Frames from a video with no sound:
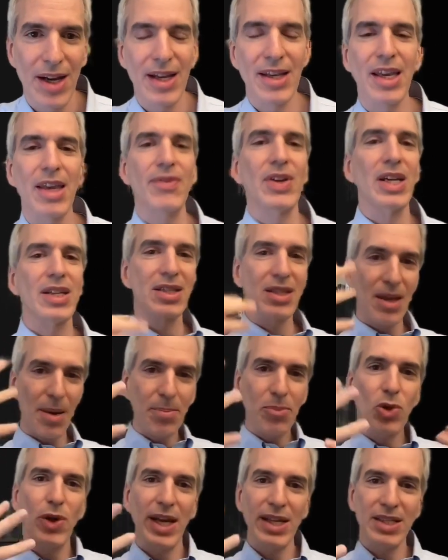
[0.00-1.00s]
giving it
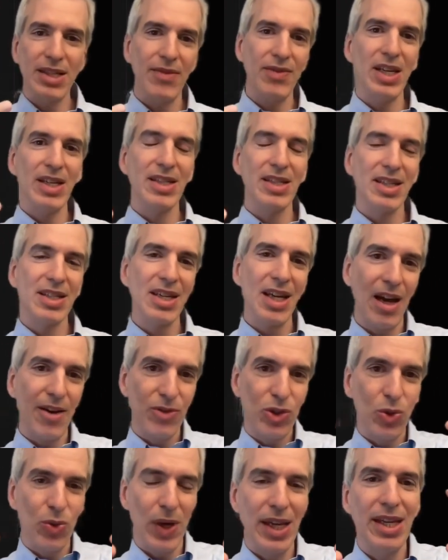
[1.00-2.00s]
some creativity. It doesn't have
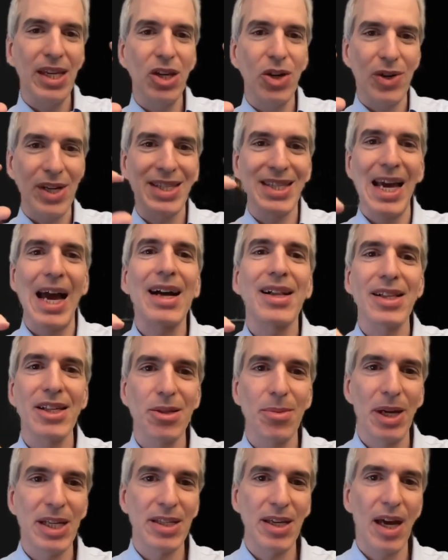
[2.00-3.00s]
to adhere exactly
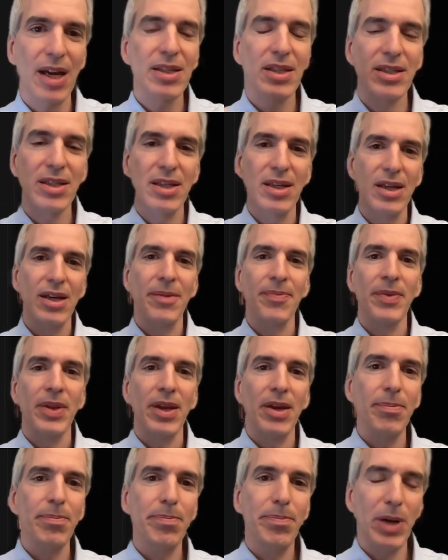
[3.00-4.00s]
to my text,
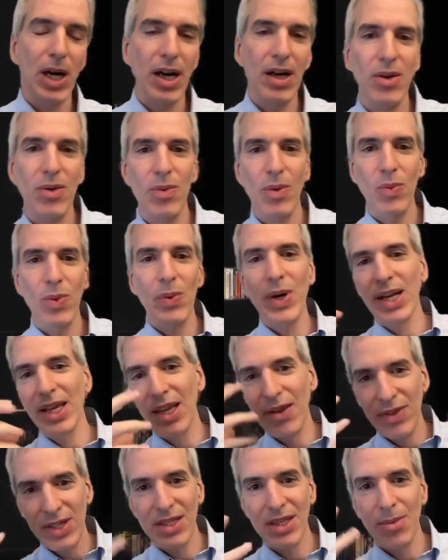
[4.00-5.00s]
but we want to
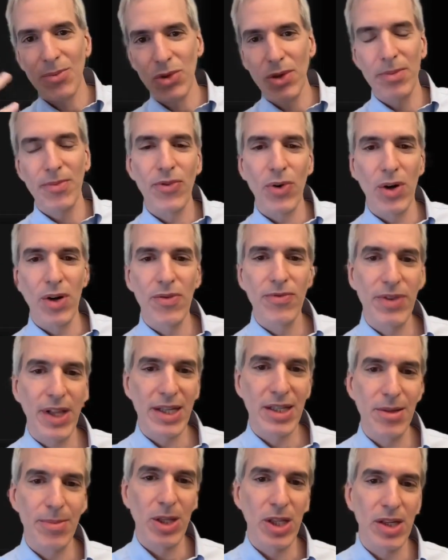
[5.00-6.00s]
give it some room for
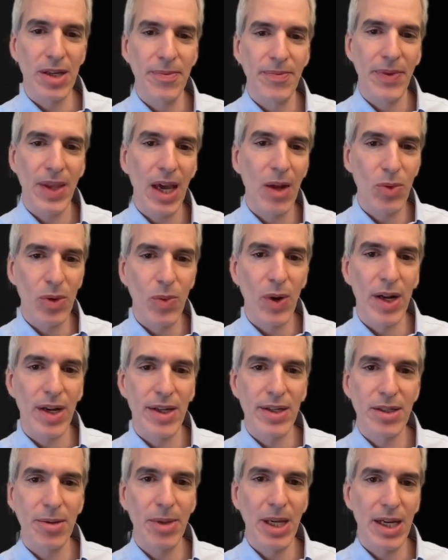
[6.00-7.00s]
flexibility, and we want
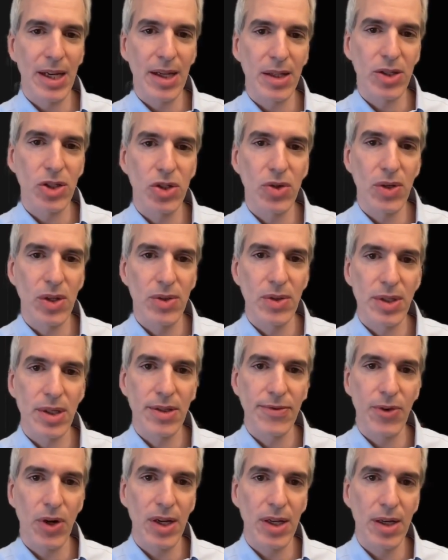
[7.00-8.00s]
it to be in English. You can use this
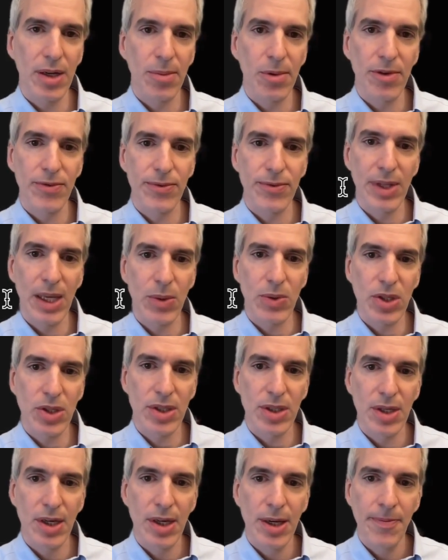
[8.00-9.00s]
for any number of
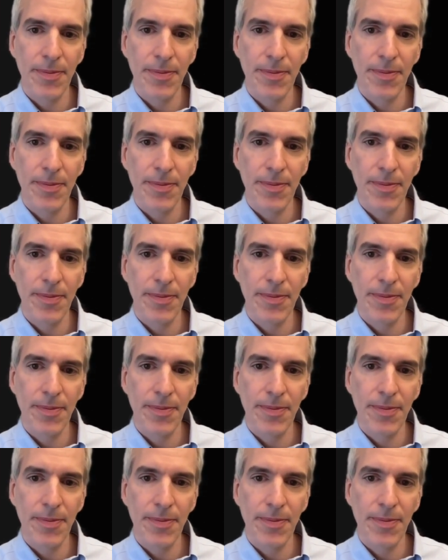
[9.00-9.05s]
languages.